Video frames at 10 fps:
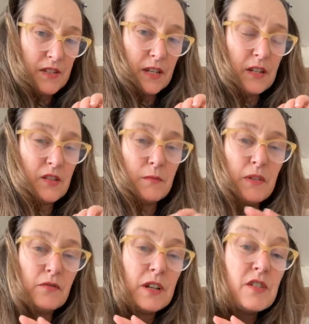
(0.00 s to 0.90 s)
settings on
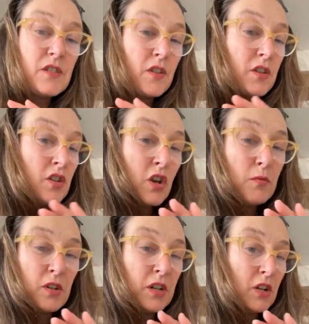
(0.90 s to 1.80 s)
my friends so that
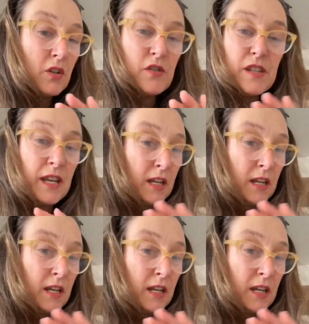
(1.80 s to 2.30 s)
nobody knows